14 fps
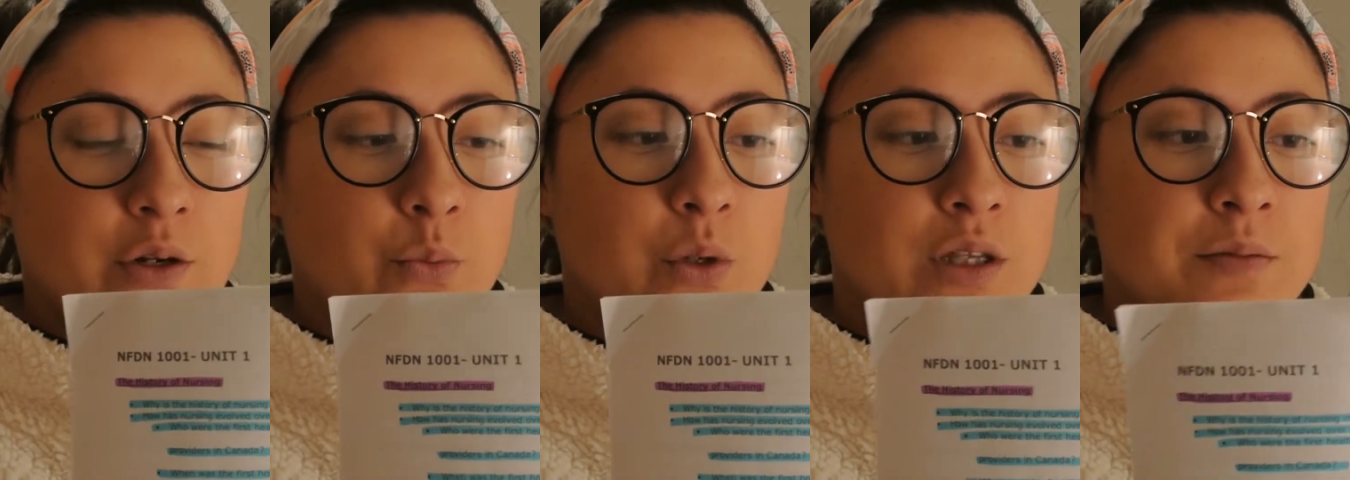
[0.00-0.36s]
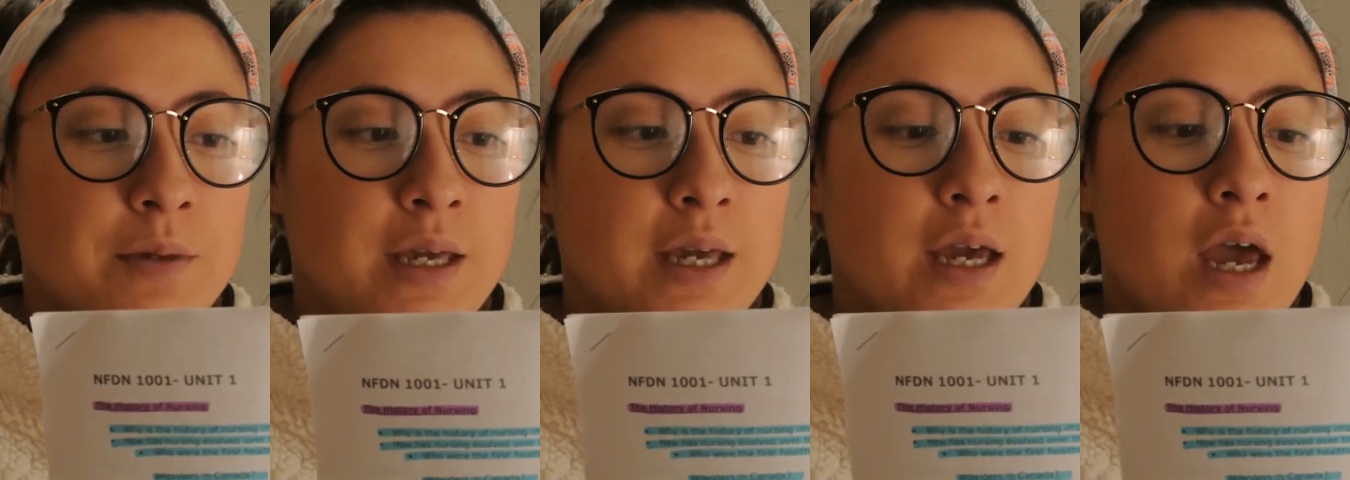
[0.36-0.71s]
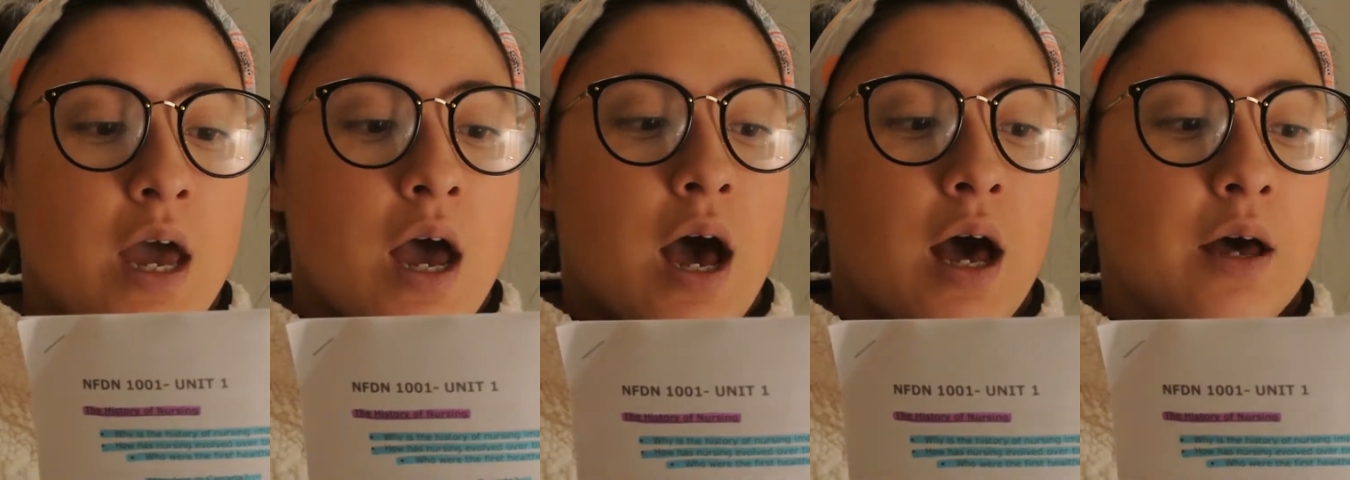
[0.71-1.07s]
with me
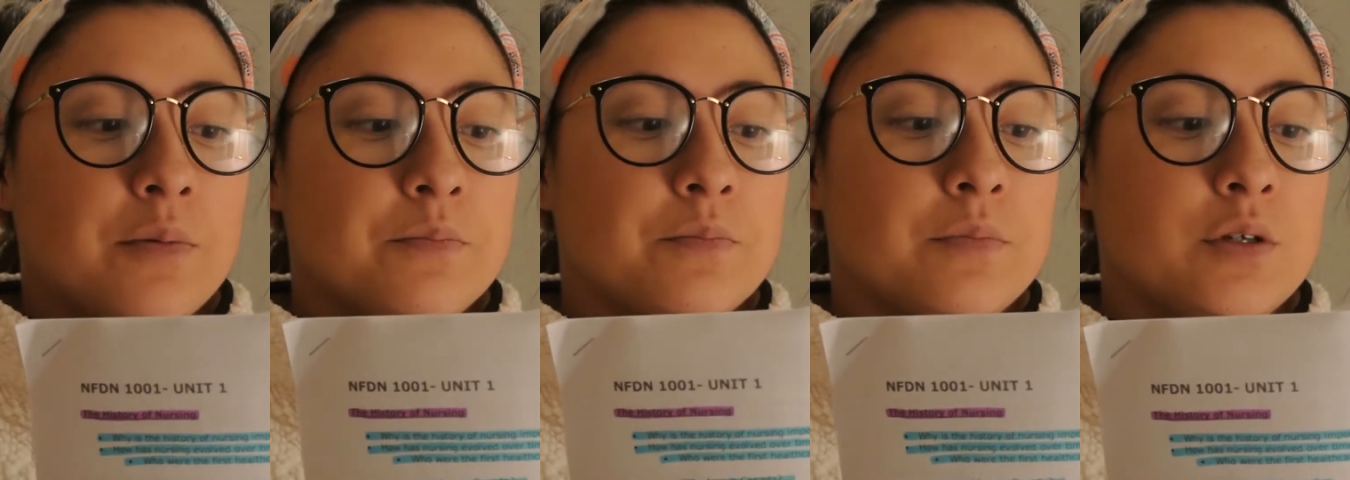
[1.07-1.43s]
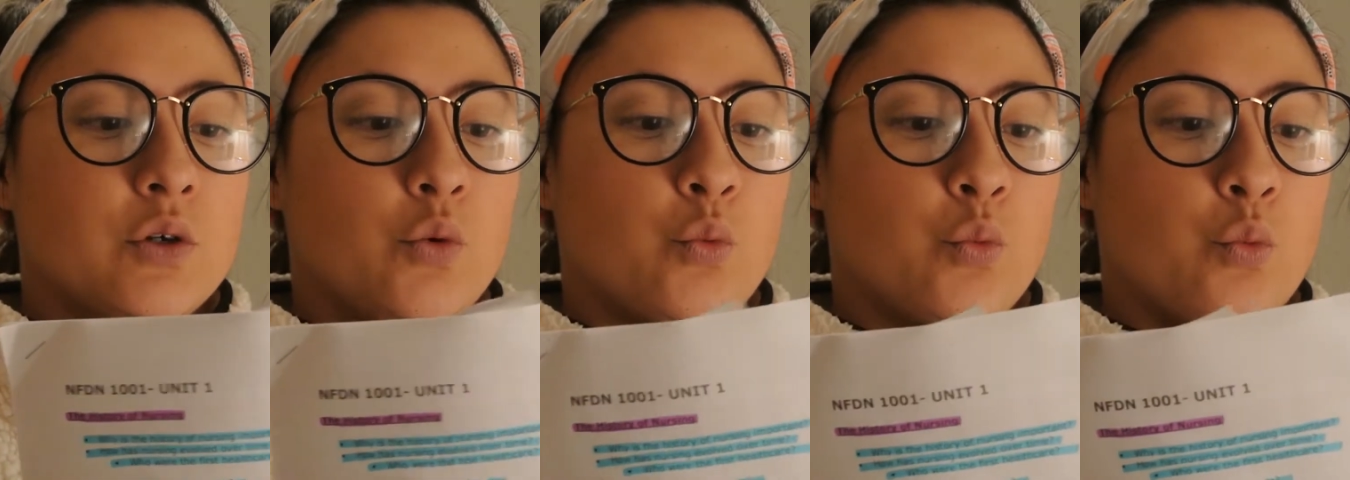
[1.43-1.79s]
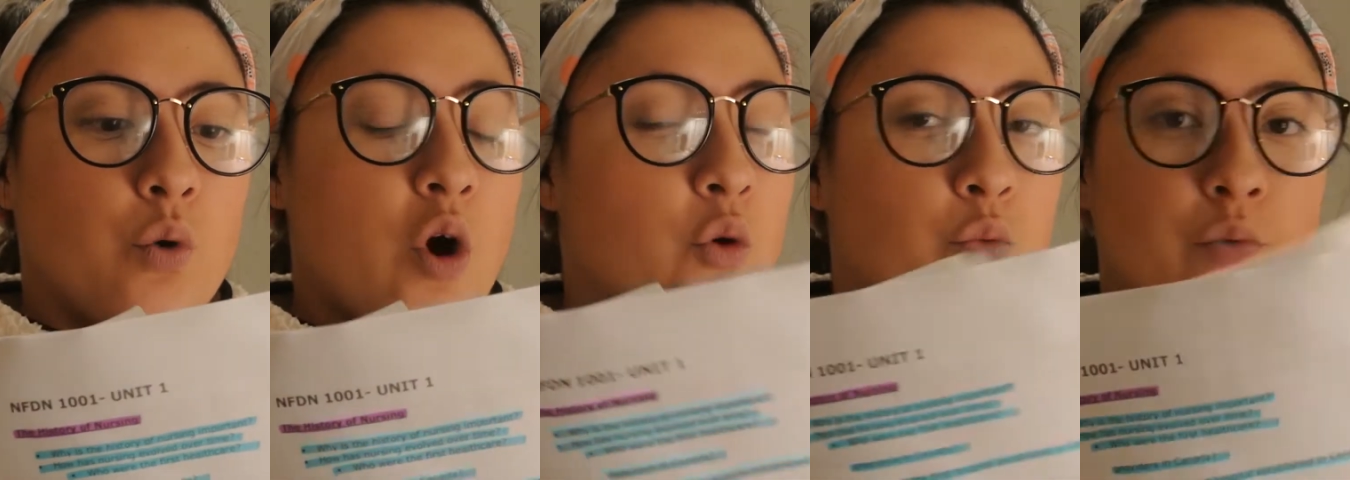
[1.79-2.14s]

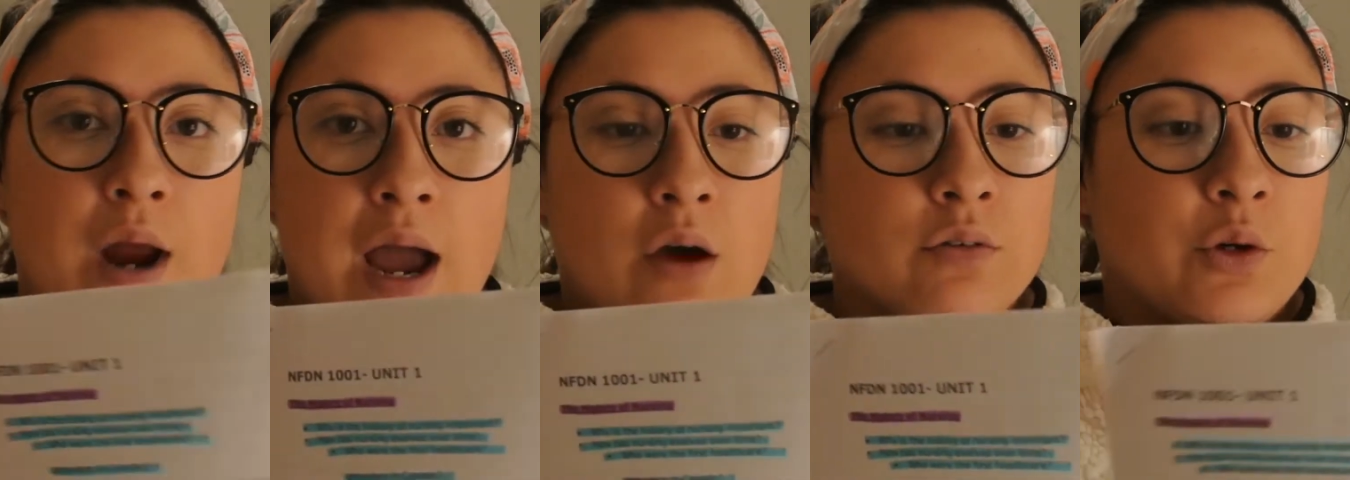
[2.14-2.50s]
around,